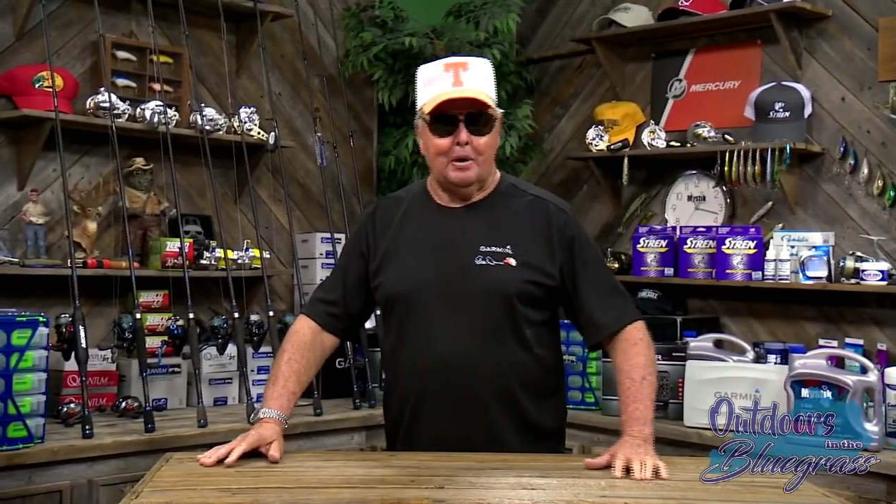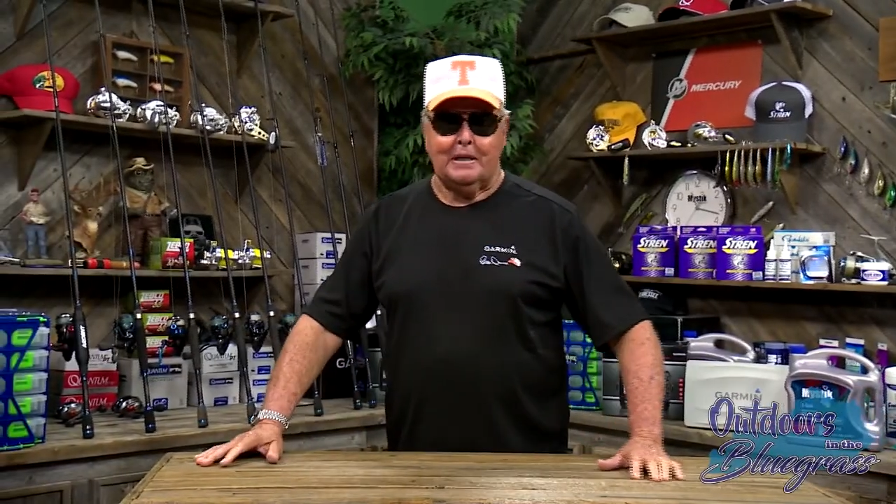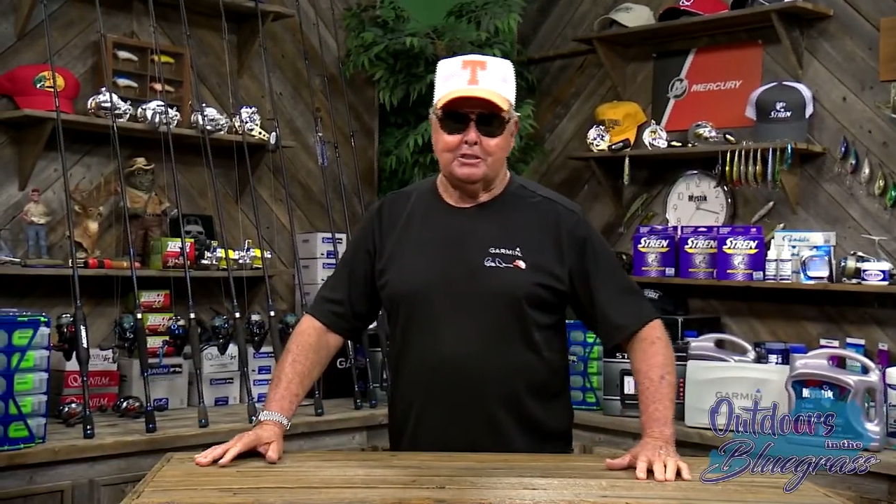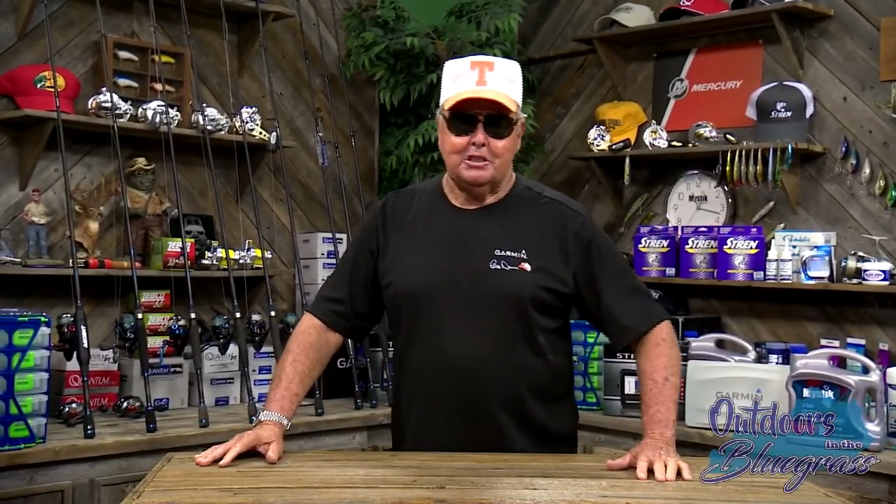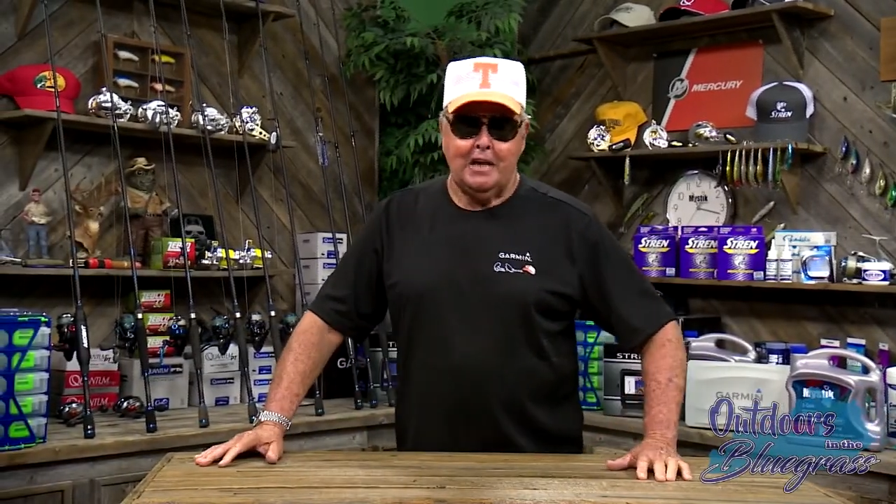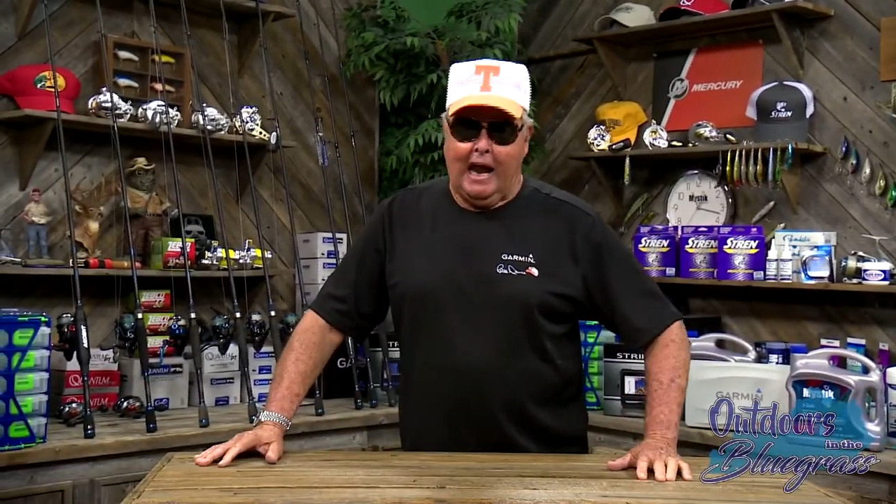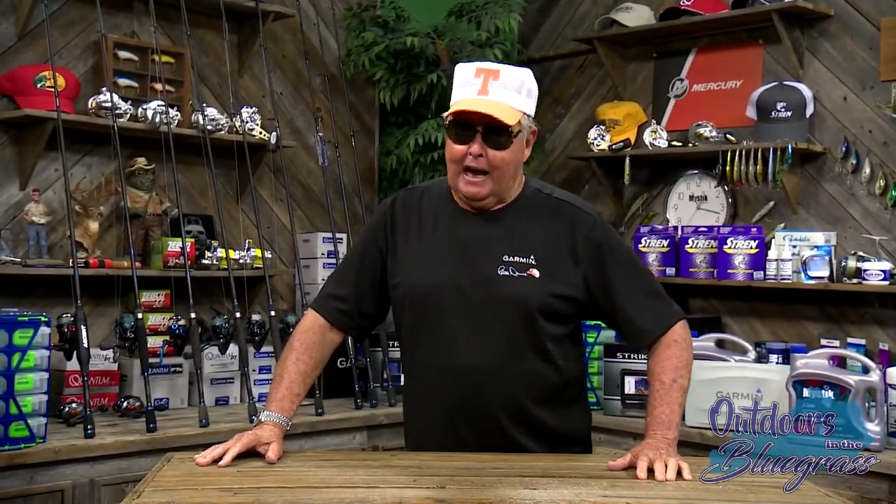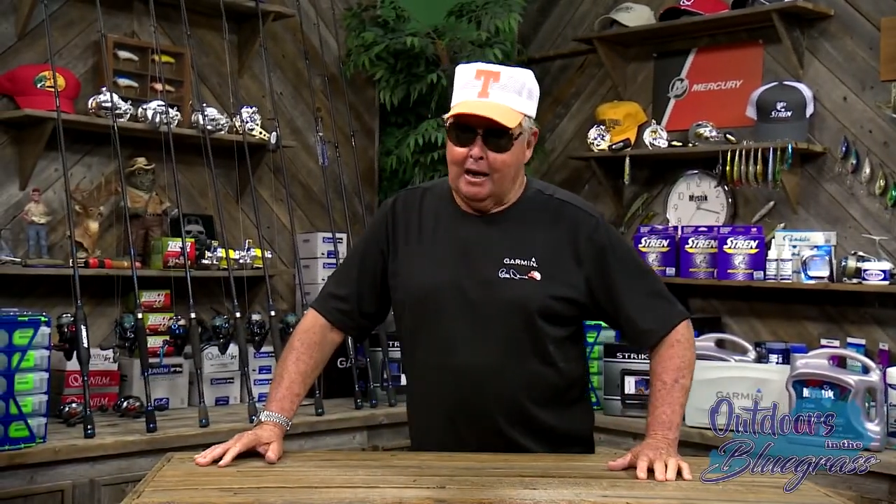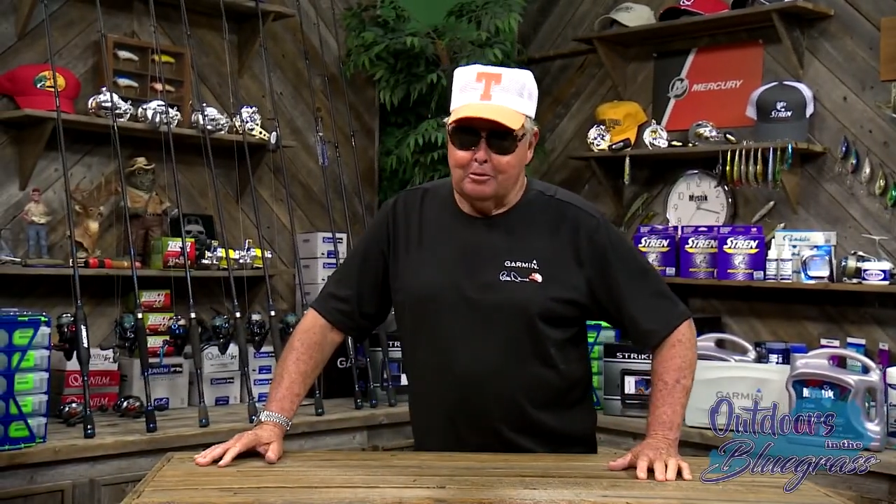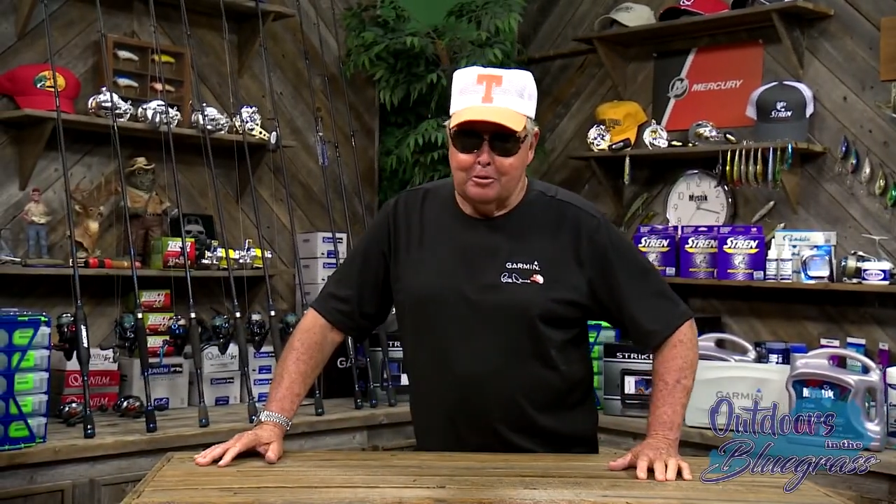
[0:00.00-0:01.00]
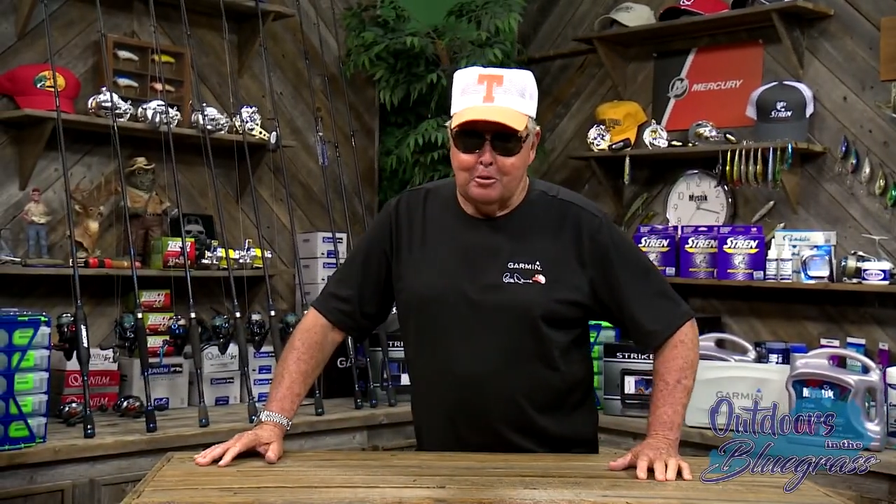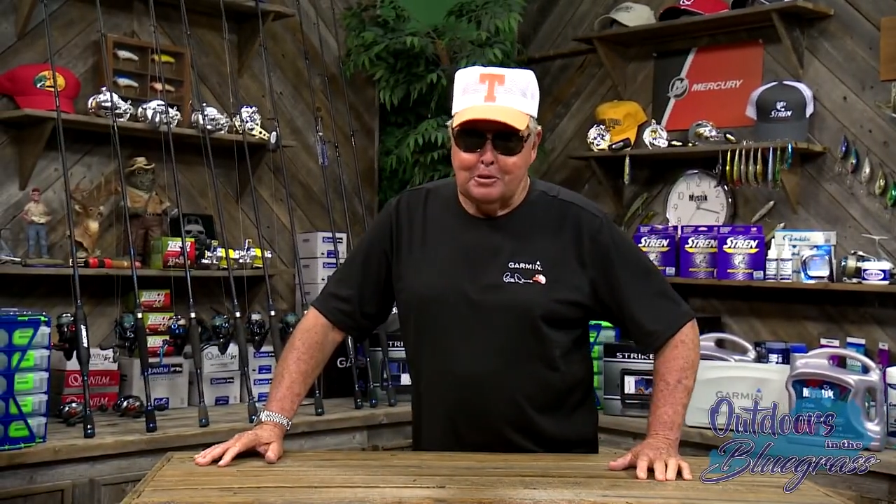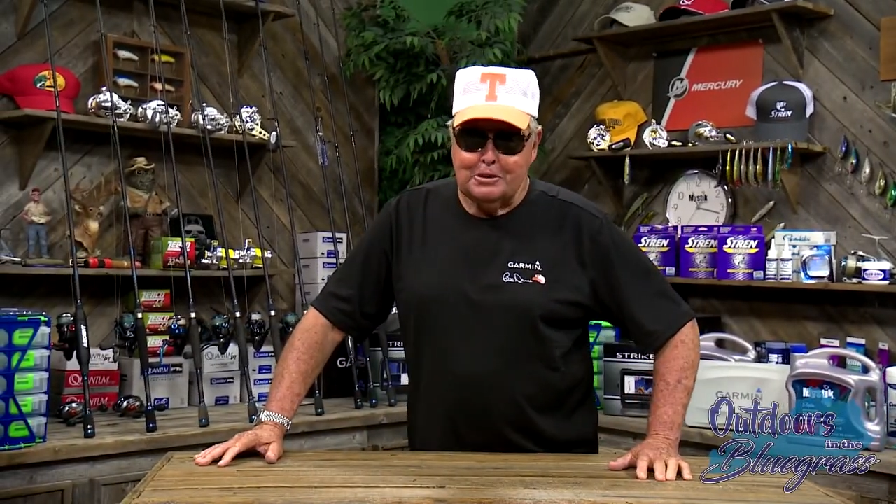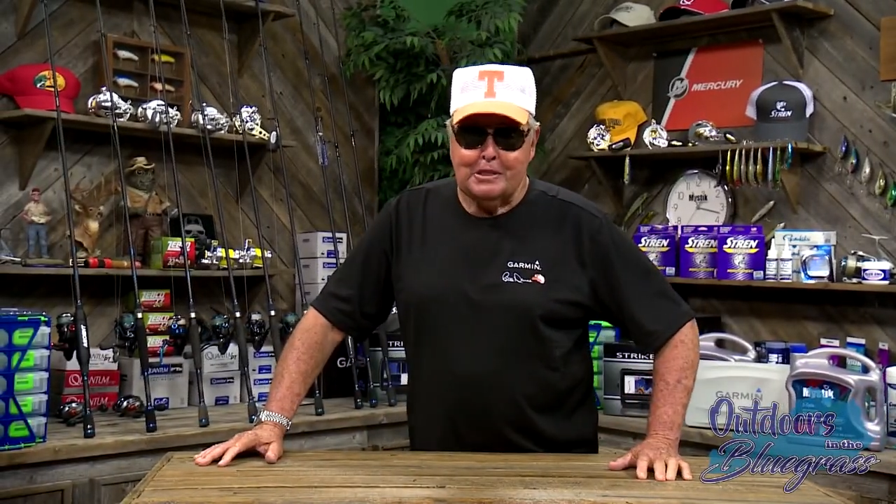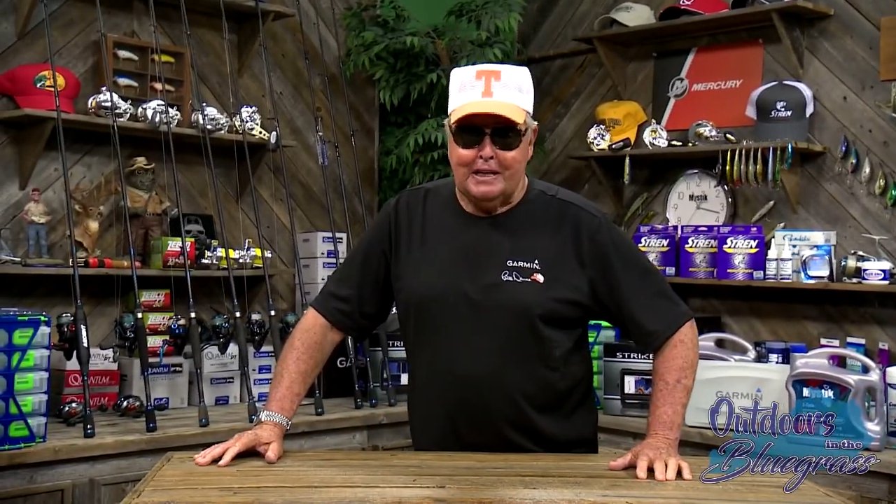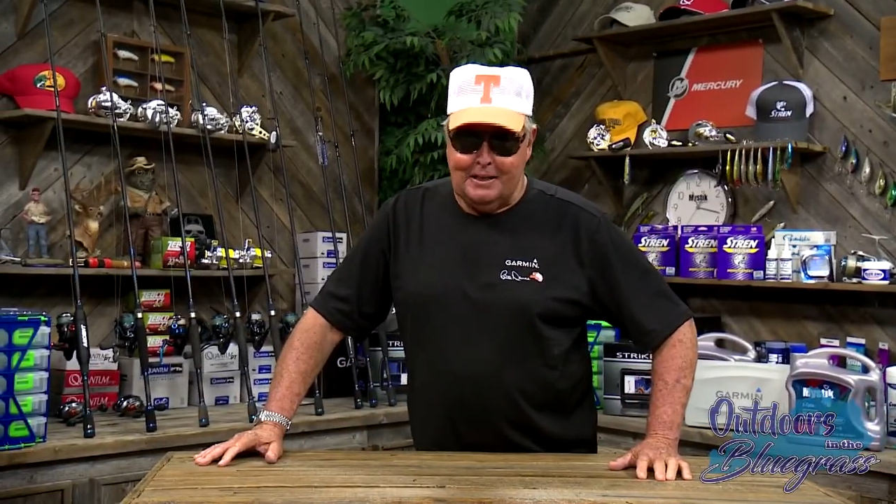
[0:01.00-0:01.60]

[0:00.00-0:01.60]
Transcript: watching Outdoors